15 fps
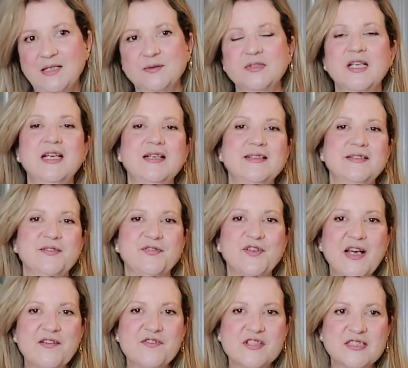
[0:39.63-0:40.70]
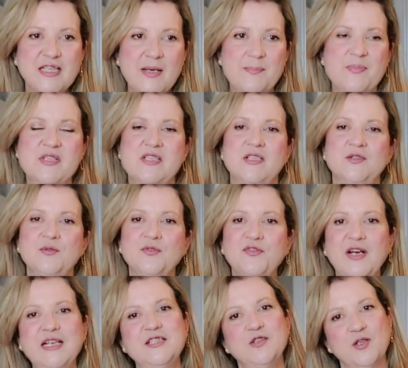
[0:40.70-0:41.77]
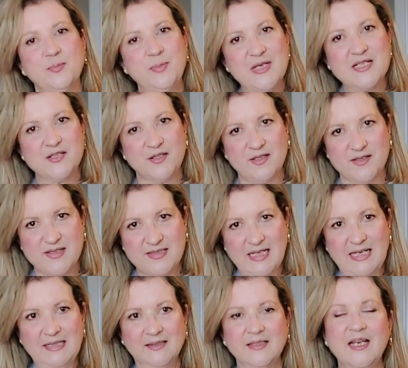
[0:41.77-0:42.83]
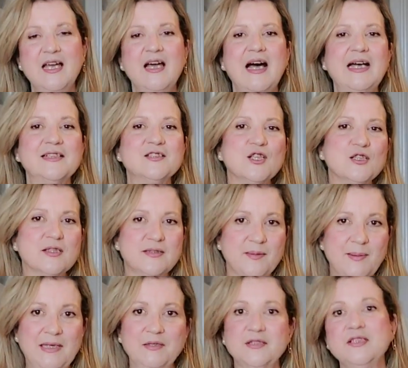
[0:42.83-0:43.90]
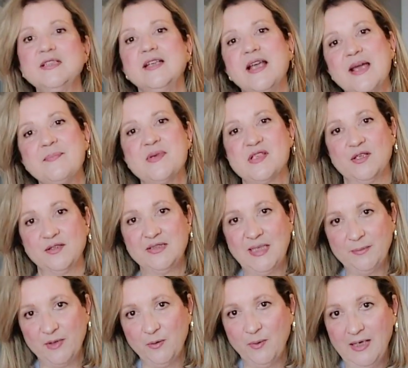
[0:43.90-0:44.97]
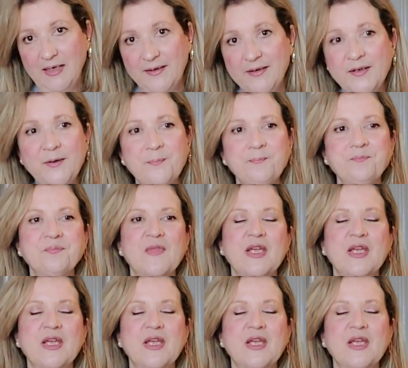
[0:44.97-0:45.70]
down the 5 steps to find your personal style I talked about in episode number 1.